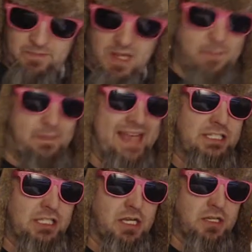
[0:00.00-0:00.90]
A
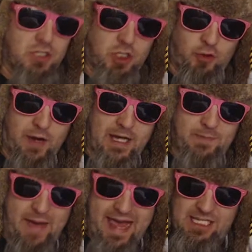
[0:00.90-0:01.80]

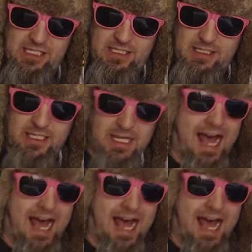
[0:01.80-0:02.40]
stringed bass